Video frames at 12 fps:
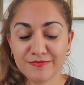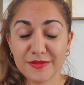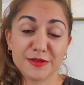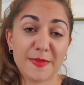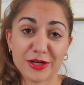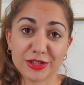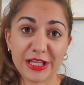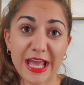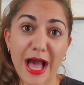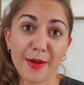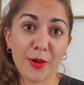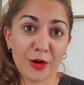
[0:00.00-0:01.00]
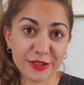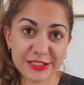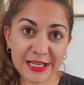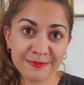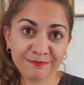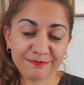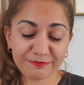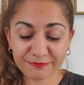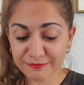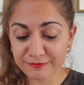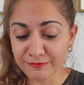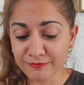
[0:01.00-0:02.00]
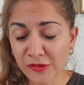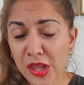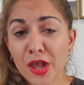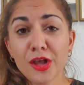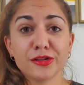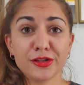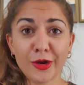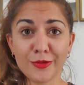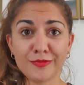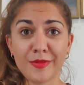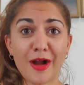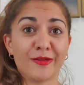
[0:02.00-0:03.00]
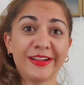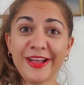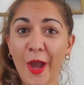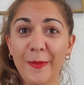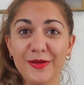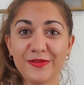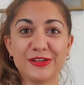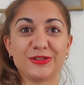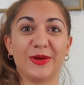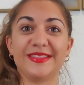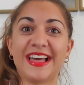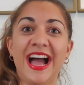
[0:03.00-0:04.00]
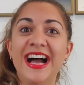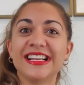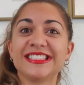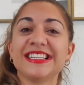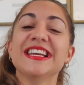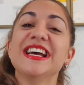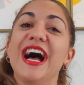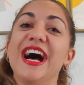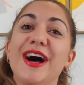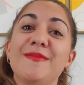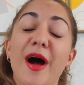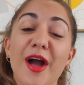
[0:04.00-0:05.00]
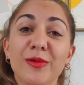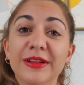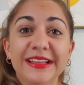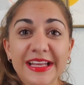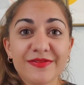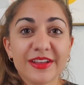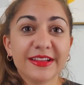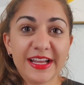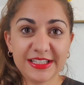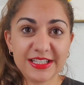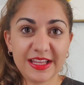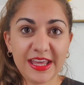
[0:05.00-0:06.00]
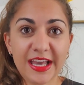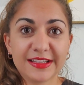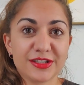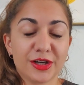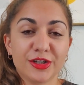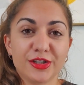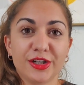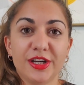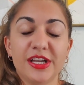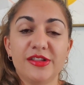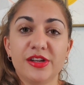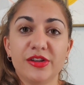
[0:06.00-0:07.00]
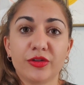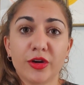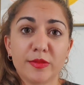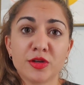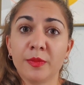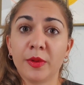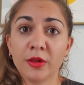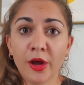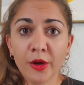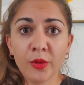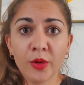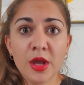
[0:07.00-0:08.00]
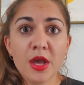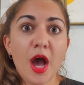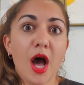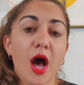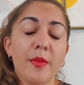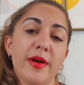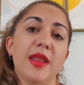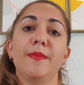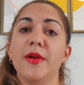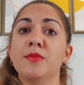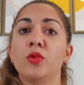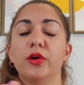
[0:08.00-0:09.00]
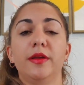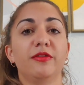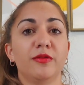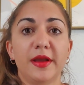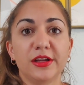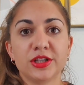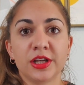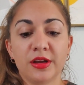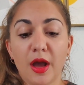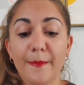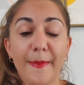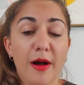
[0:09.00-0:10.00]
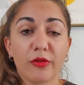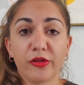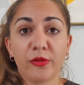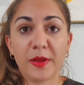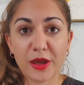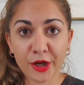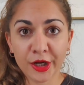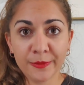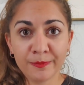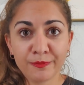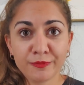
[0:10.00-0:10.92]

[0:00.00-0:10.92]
especially at a party. So I really hope you've enjoyed that. I will leave the link to the Kickstarter in the description below, and a bit more information about the speaker.